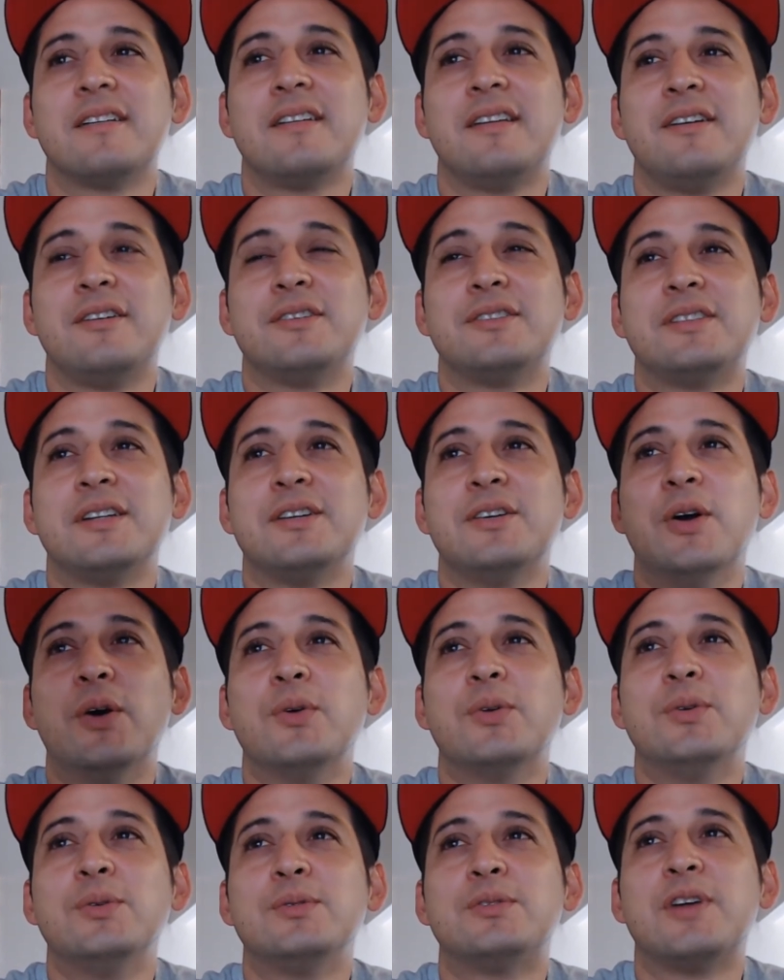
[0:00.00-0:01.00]
Hearing
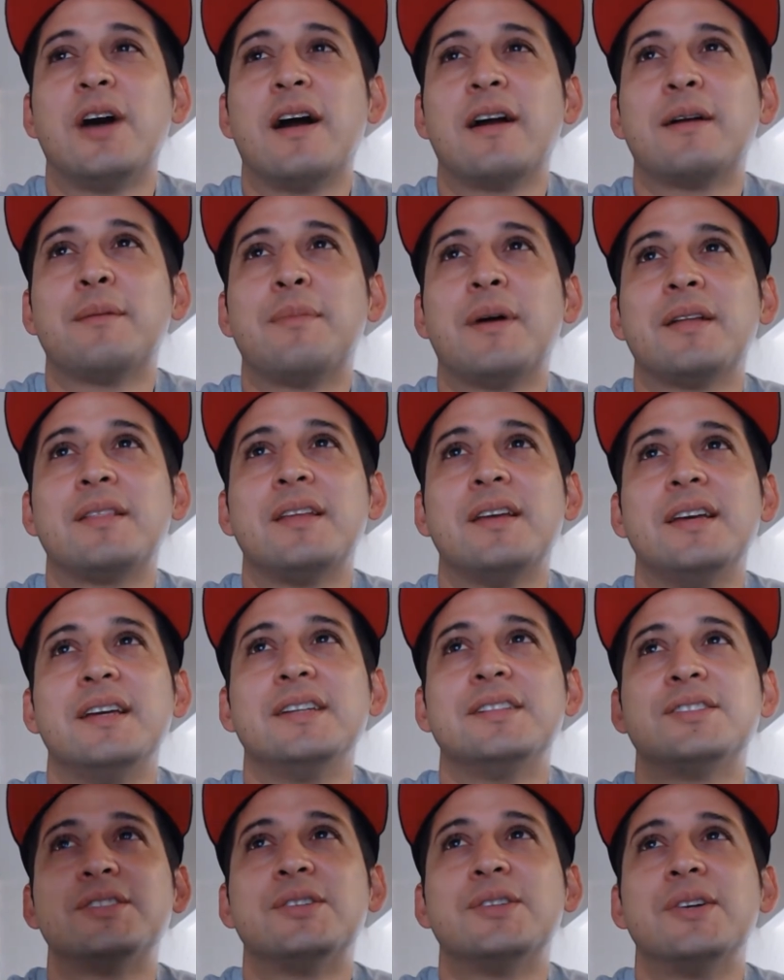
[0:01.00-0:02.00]
Sengoku talk about the
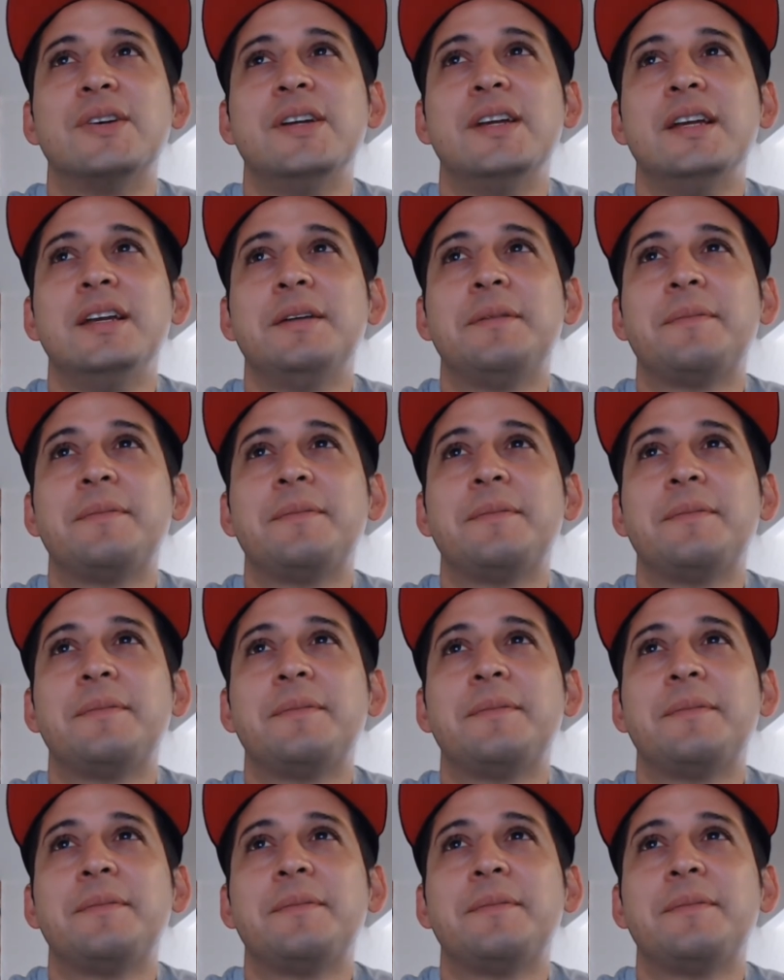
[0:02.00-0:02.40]
history.